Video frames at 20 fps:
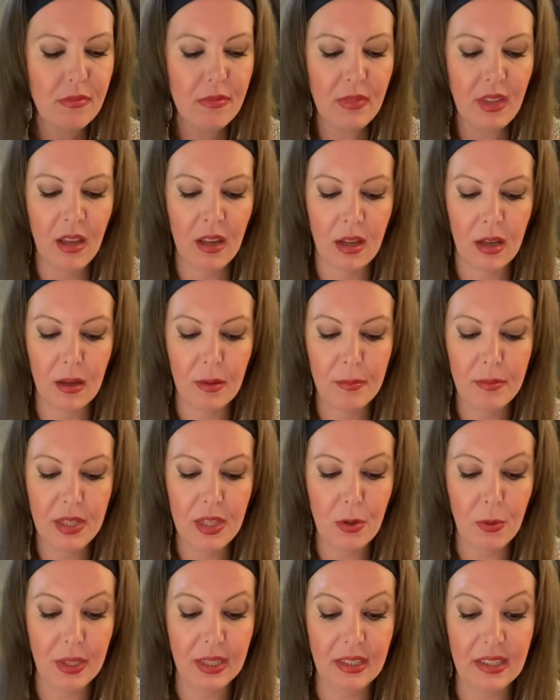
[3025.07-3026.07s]
Um, you
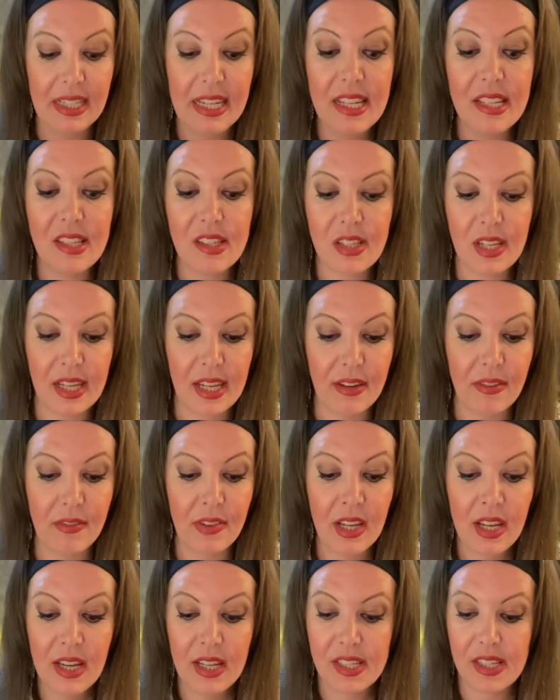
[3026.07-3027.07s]
know, at least to give
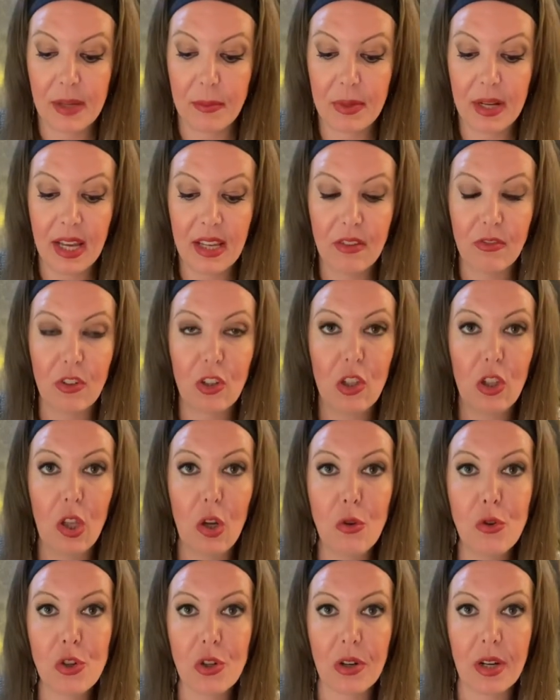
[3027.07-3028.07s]
some kind of
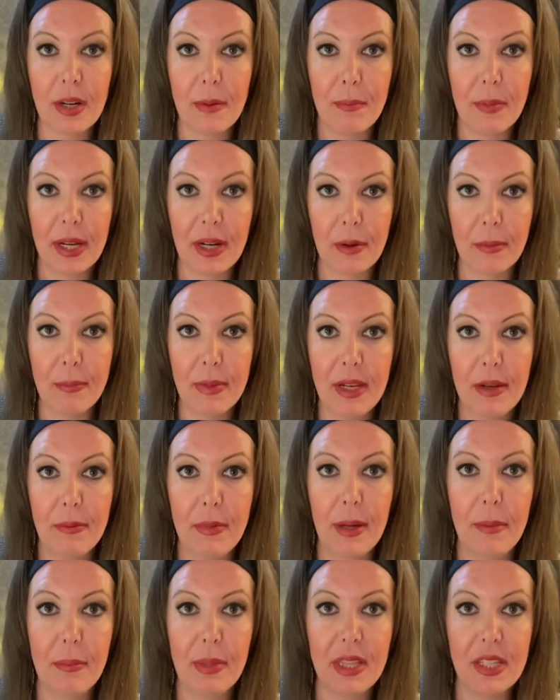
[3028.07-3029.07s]
closure at a bare
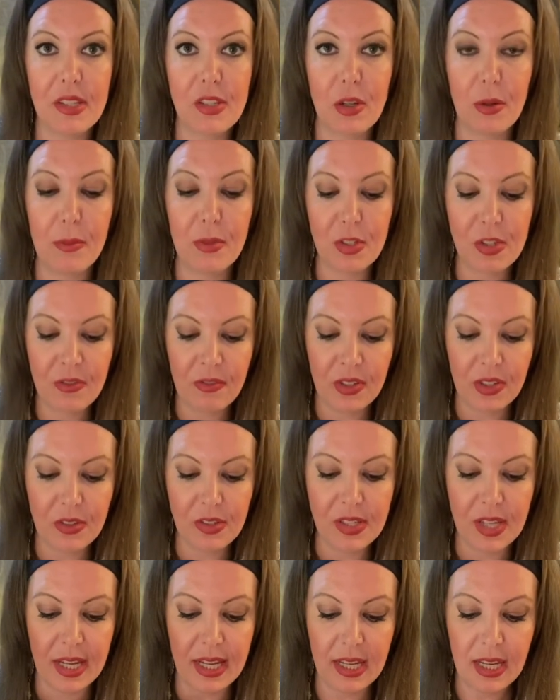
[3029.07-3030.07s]
minimum. But this almost
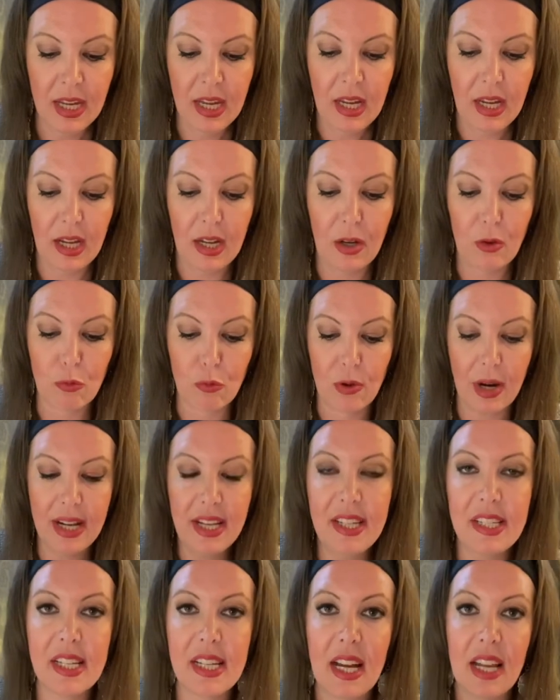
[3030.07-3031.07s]
feels like uh, ready
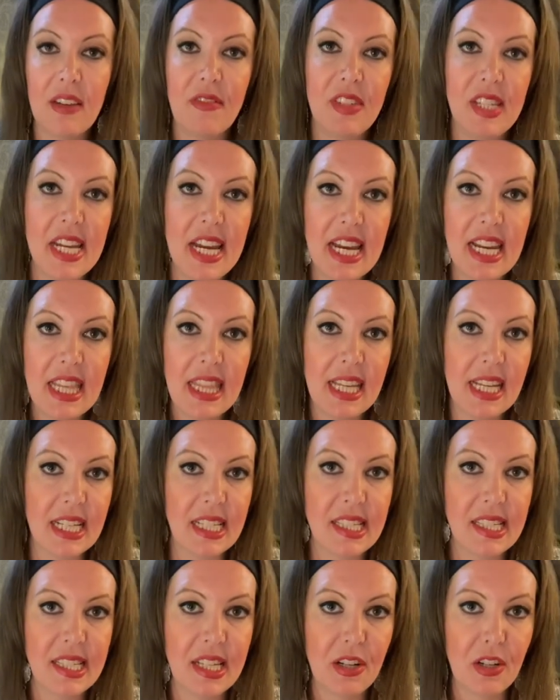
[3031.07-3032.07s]
to kind of take things
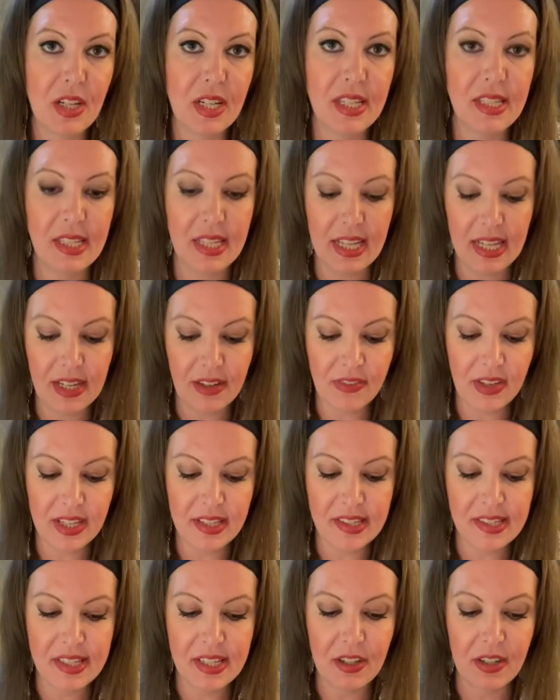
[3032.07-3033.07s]
seriously, giving
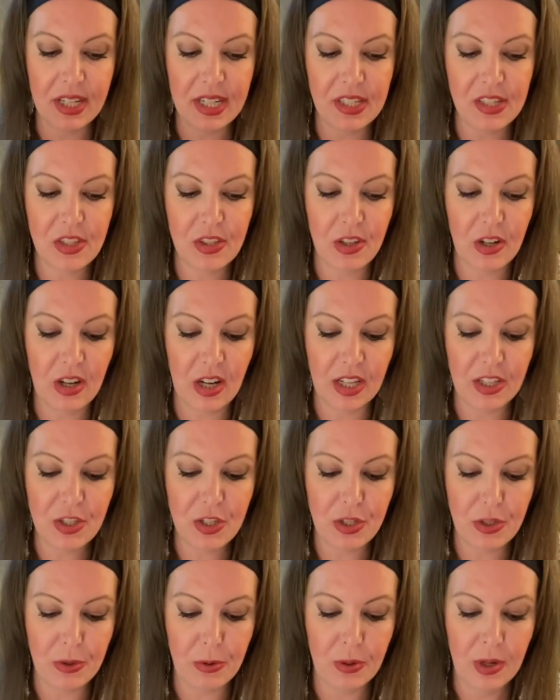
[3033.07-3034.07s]
serious thought
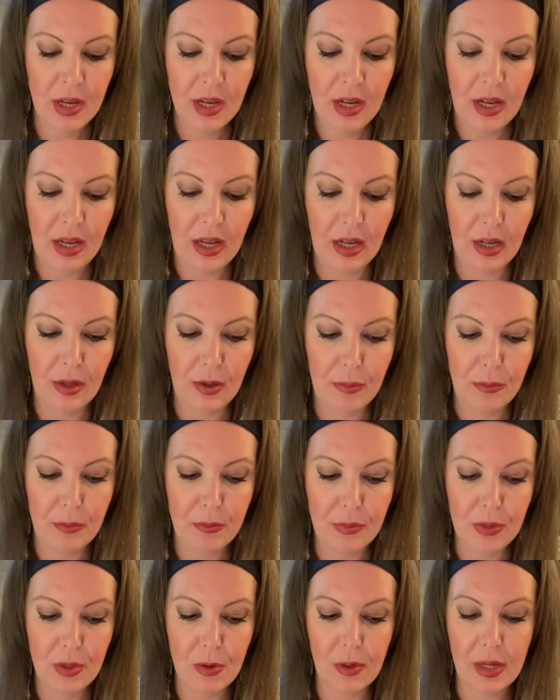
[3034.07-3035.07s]
to, um,
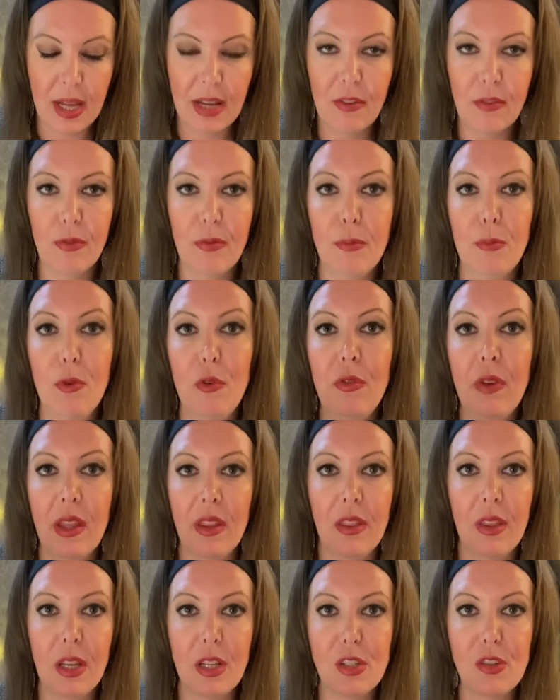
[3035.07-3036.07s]
you know, kind of moving
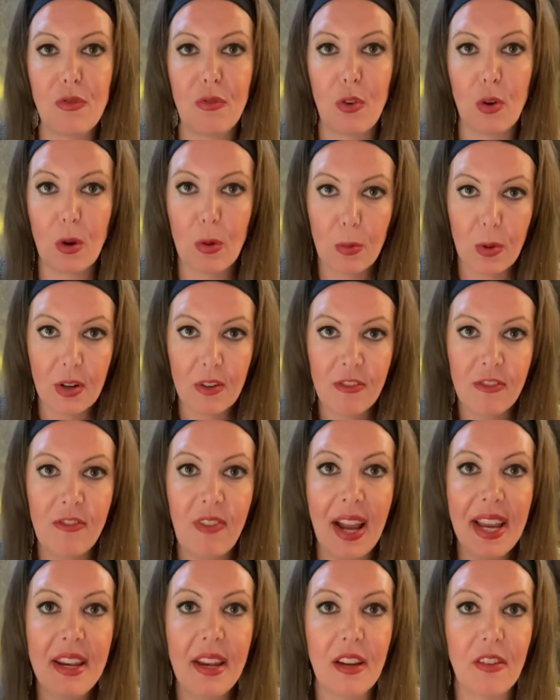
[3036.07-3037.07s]
things forward,
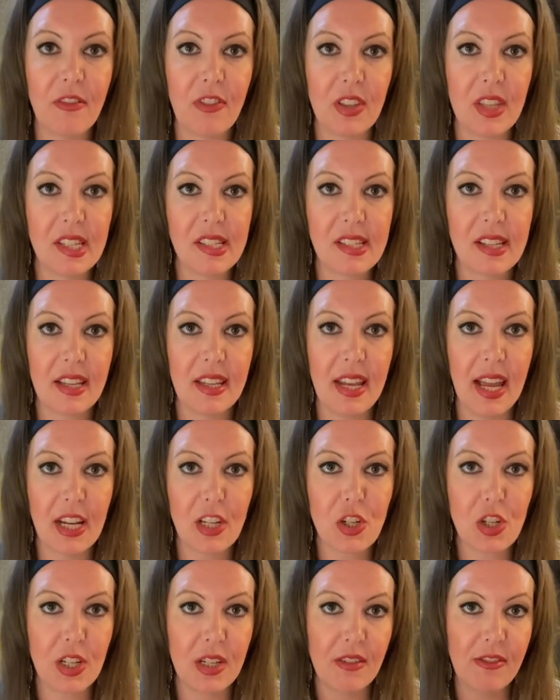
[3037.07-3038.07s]
fighting for this
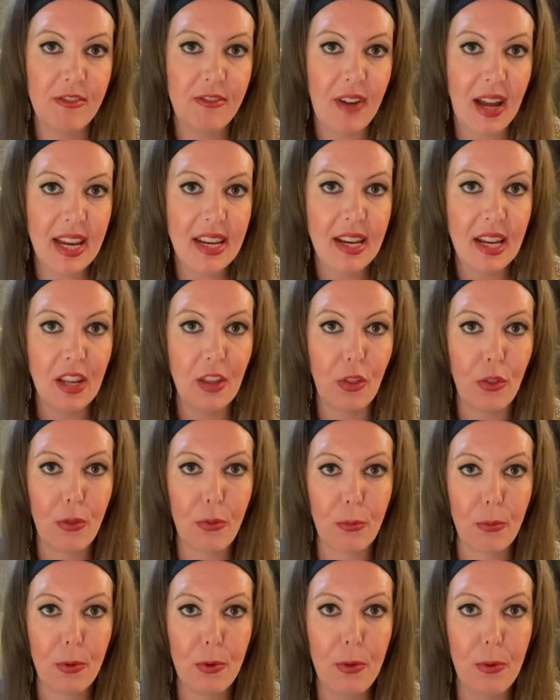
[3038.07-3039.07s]
connection, fighting
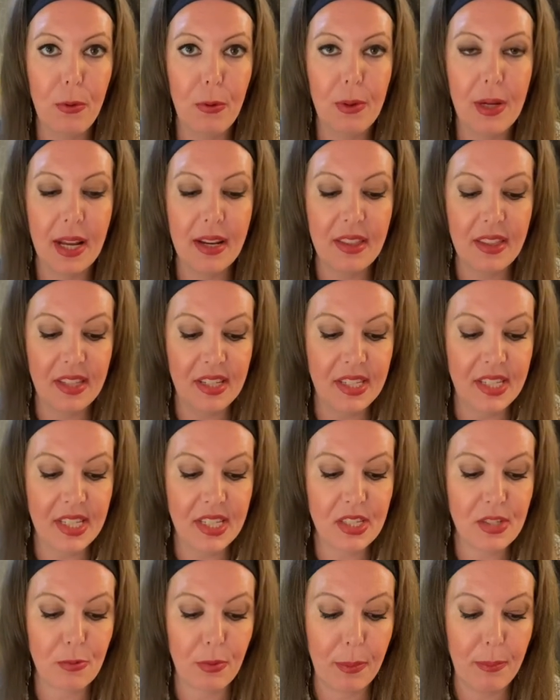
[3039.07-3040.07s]
through kind of the
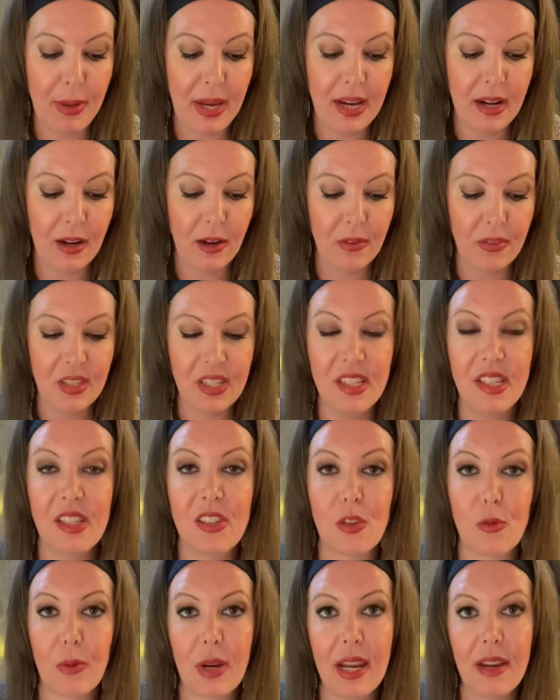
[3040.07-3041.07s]
disrepair, the
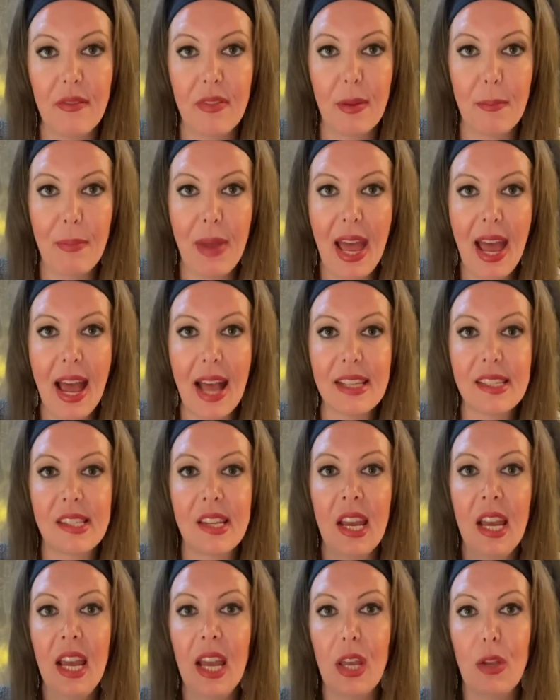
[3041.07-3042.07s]
disarray of the past
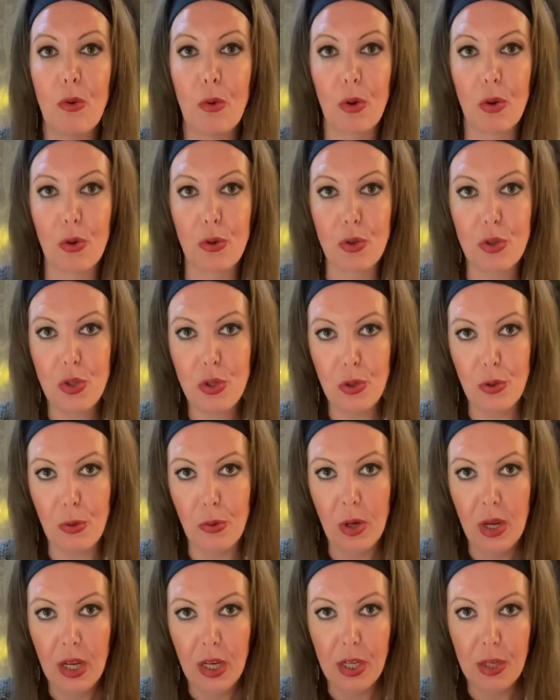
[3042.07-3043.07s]
in order to, you
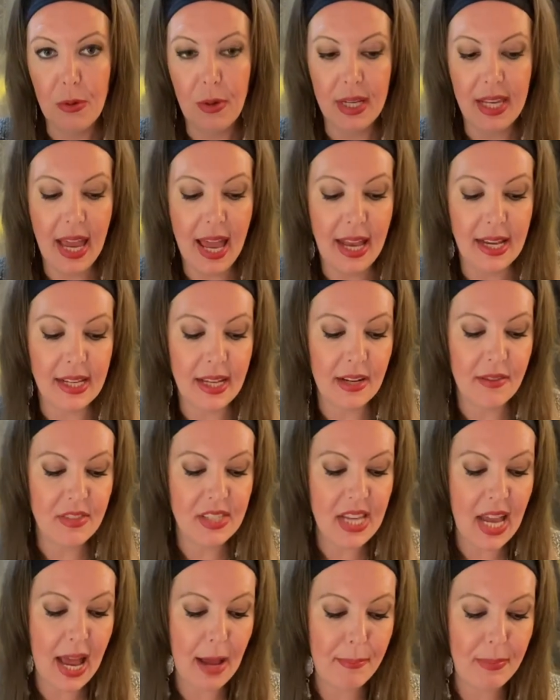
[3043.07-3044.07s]
know, again, kind of
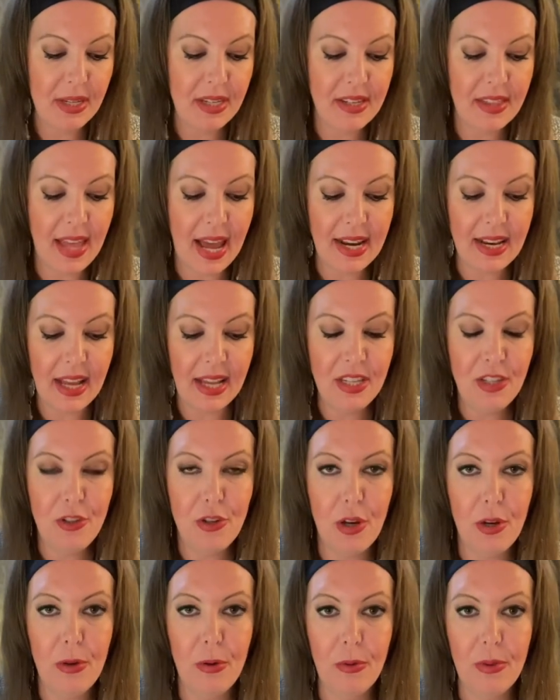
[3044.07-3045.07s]
tap into that
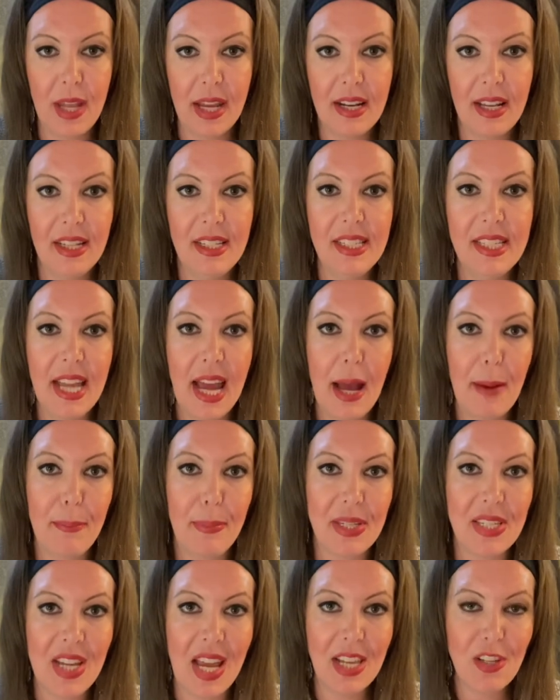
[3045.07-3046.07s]
unknown, that untapped
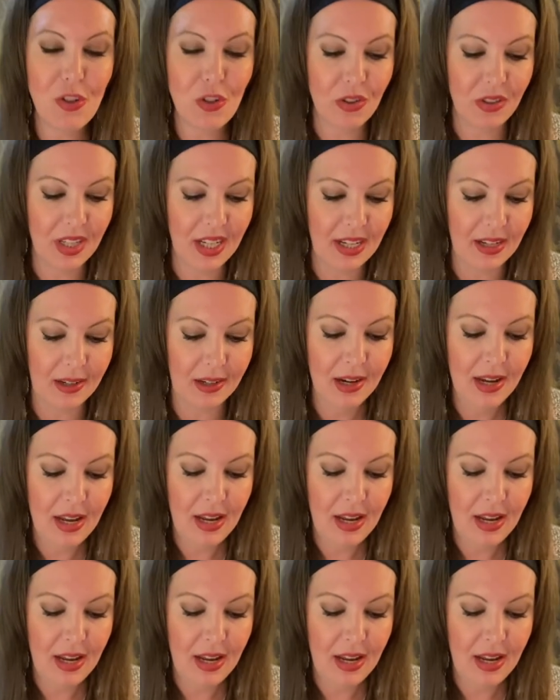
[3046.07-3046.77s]
potential here.